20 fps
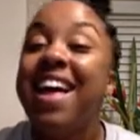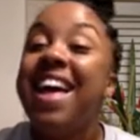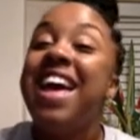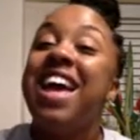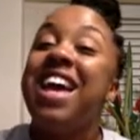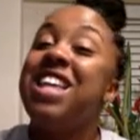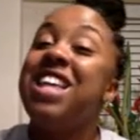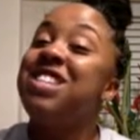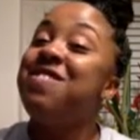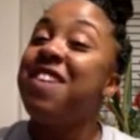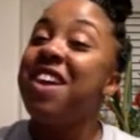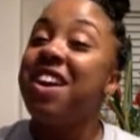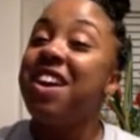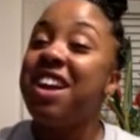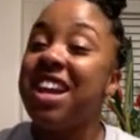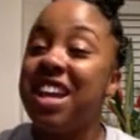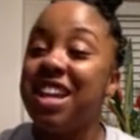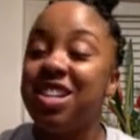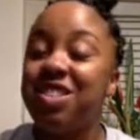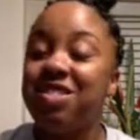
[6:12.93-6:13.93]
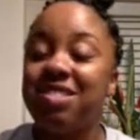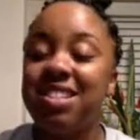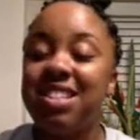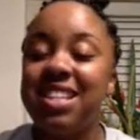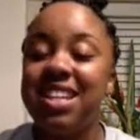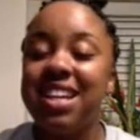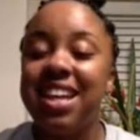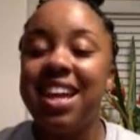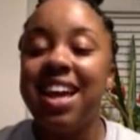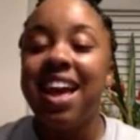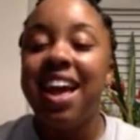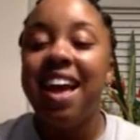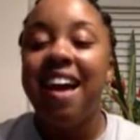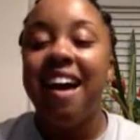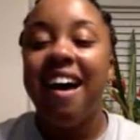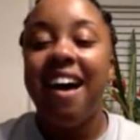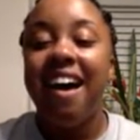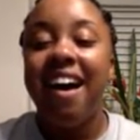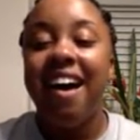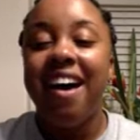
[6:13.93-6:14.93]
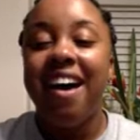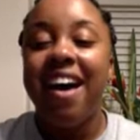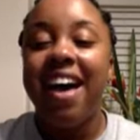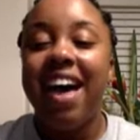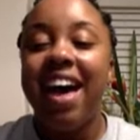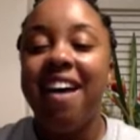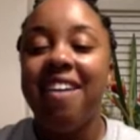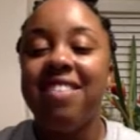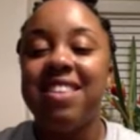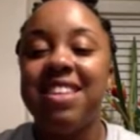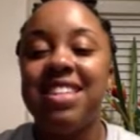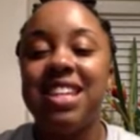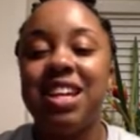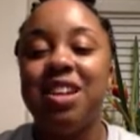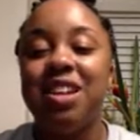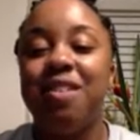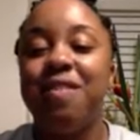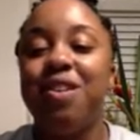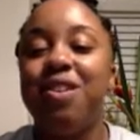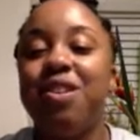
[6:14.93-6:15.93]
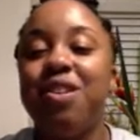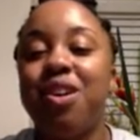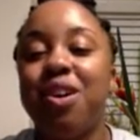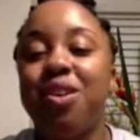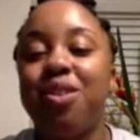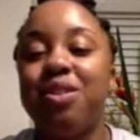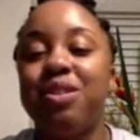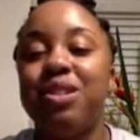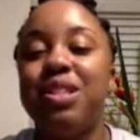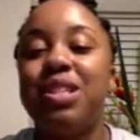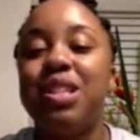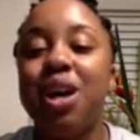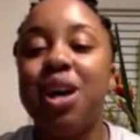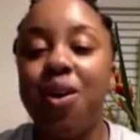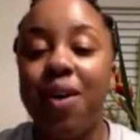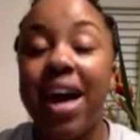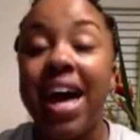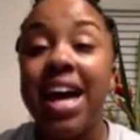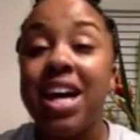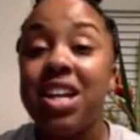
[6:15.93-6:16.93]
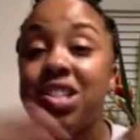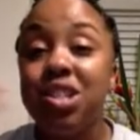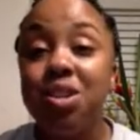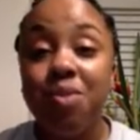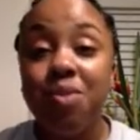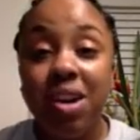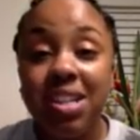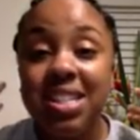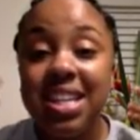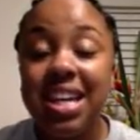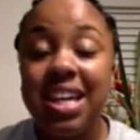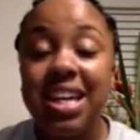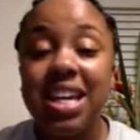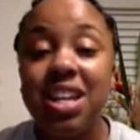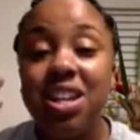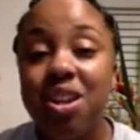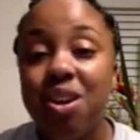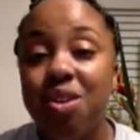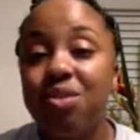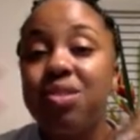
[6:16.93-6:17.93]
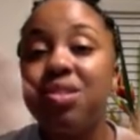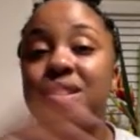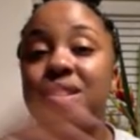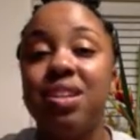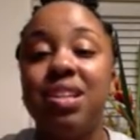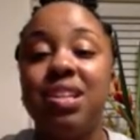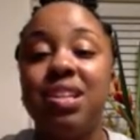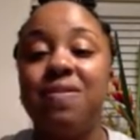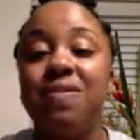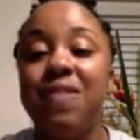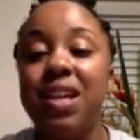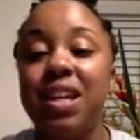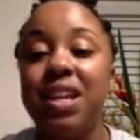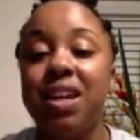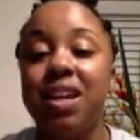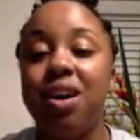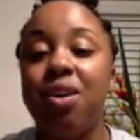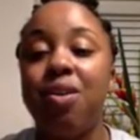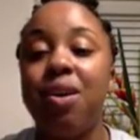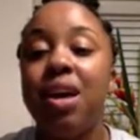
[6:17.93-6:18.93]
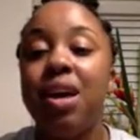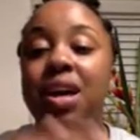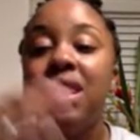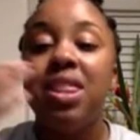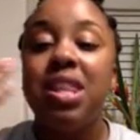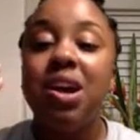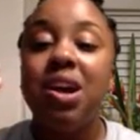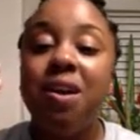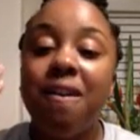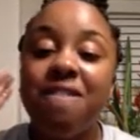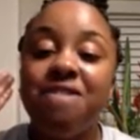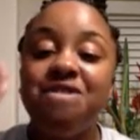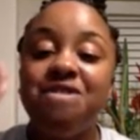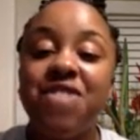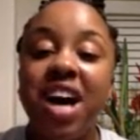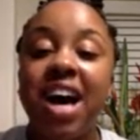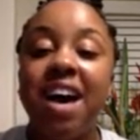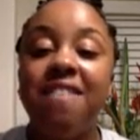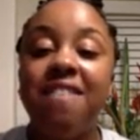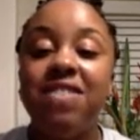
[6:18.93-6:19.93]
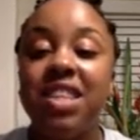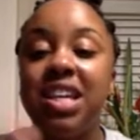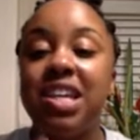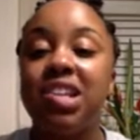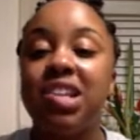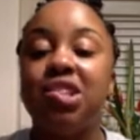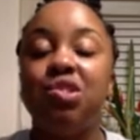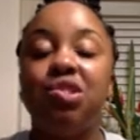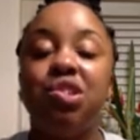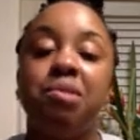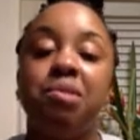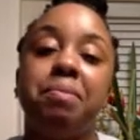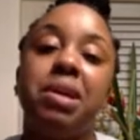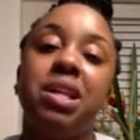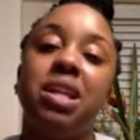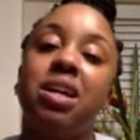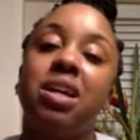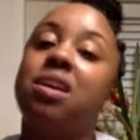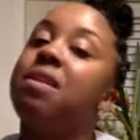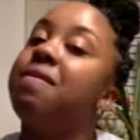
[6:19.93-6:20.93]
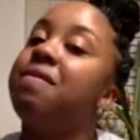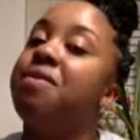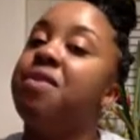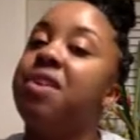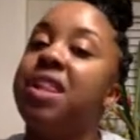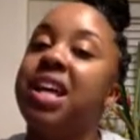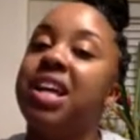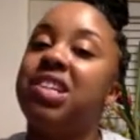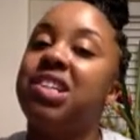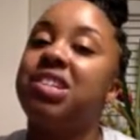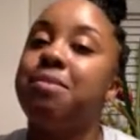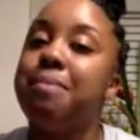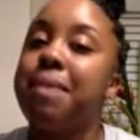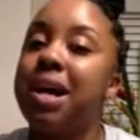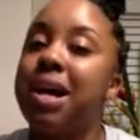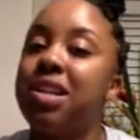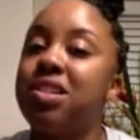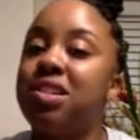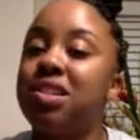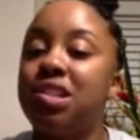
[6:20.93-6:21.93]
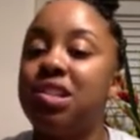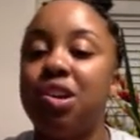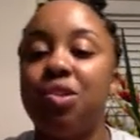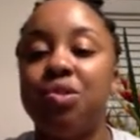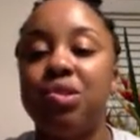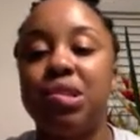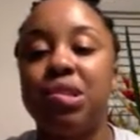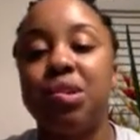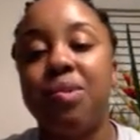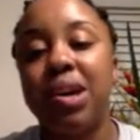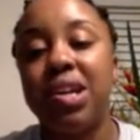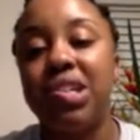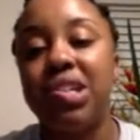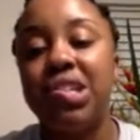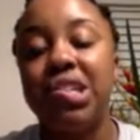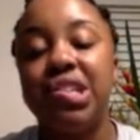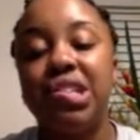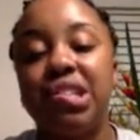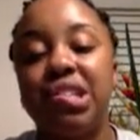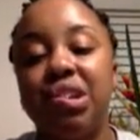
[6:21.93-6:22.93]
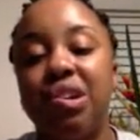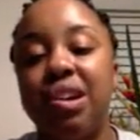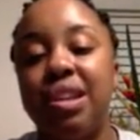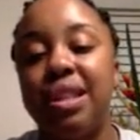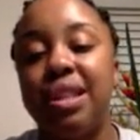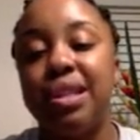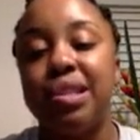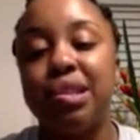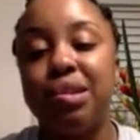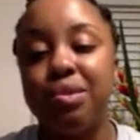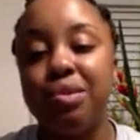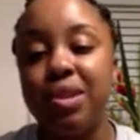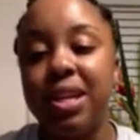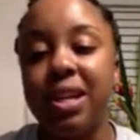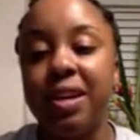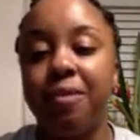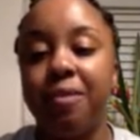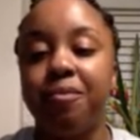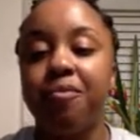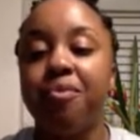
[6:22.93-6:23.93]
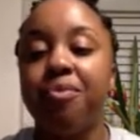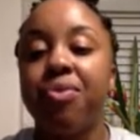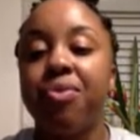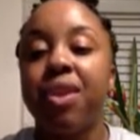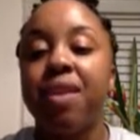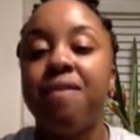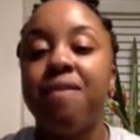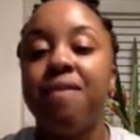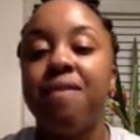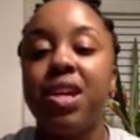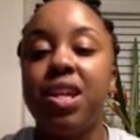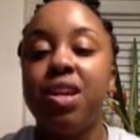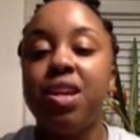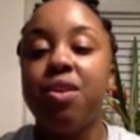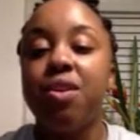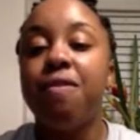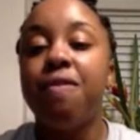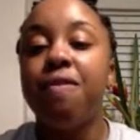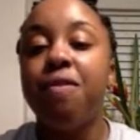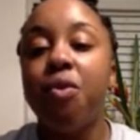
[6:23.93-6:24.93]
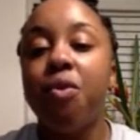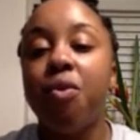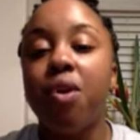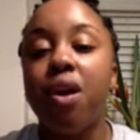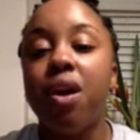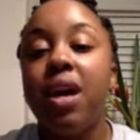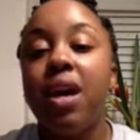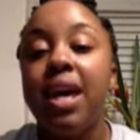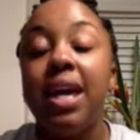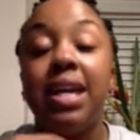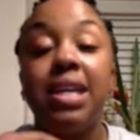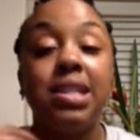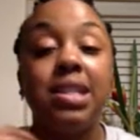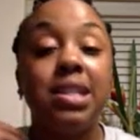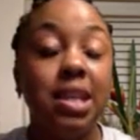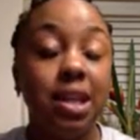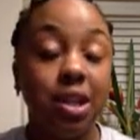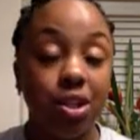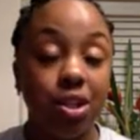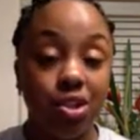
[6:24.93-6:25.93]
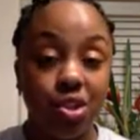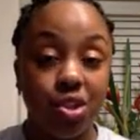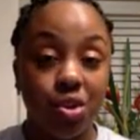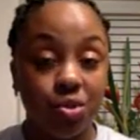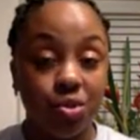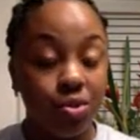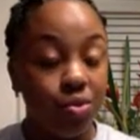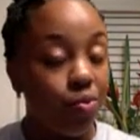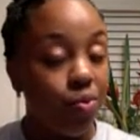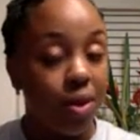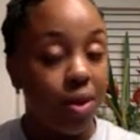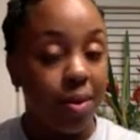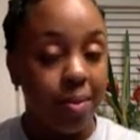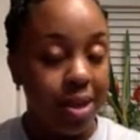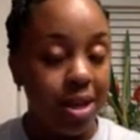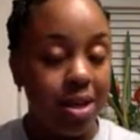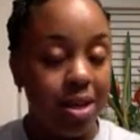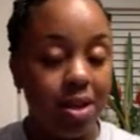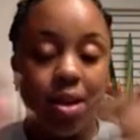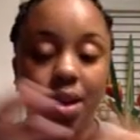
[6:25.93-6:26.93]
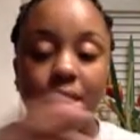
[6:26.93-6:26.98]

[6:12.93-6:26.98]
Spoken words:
it's very interesting how this interview goes. So as you are taking notes on this video, there are 5 things you should be looking for that should match those questions on the screen. Video 4 is the adult woman